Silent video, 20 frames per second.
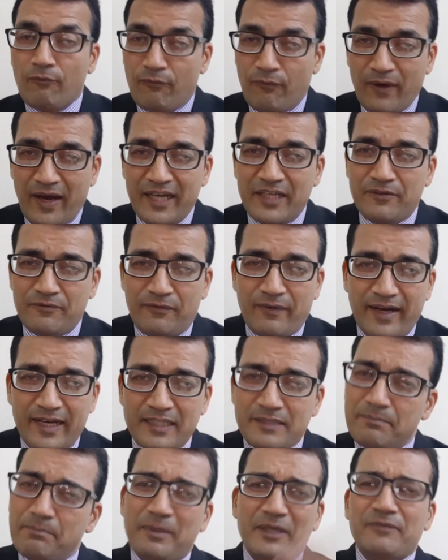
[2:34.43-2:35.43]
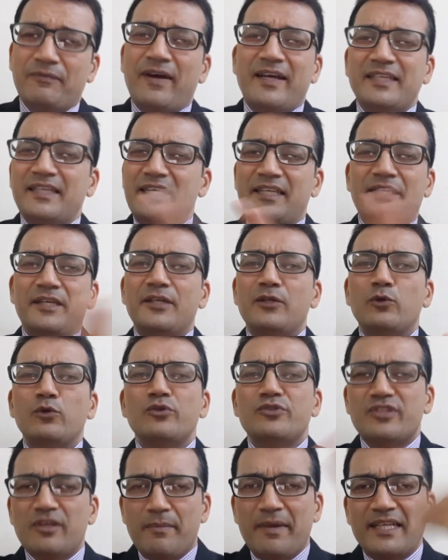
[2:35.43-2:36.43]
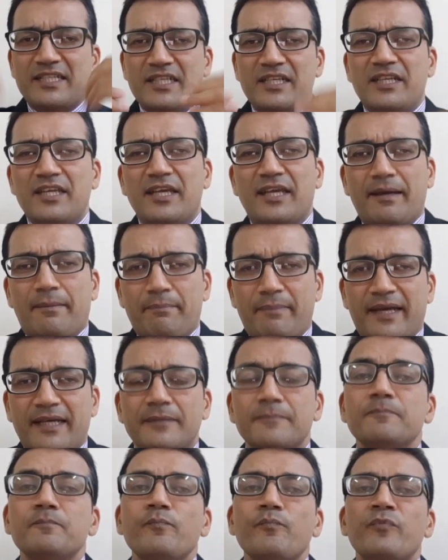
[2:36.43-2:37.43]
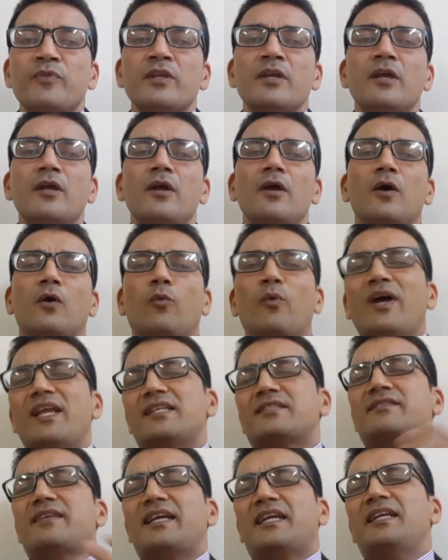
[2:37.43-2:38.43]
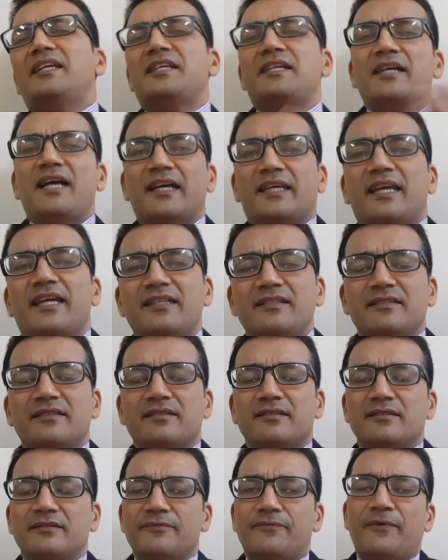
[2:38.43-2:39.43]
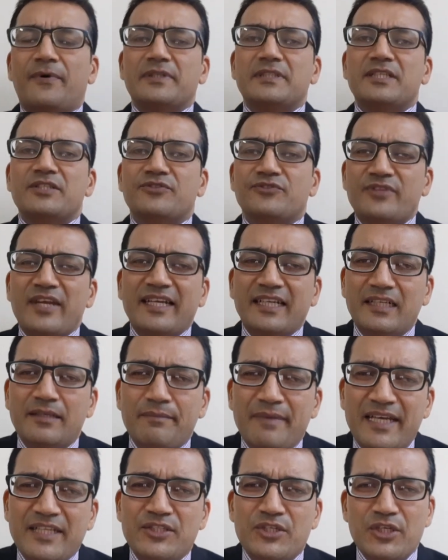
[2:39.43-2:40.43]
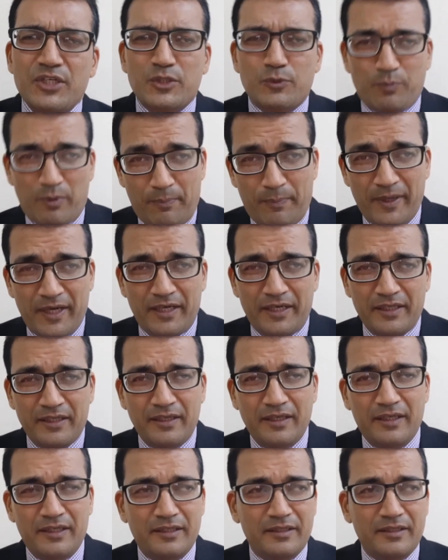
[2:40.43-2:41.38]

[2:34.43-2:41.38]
but finally he loses the match and he come back. Well, secondly, again, for the second match, he is preparing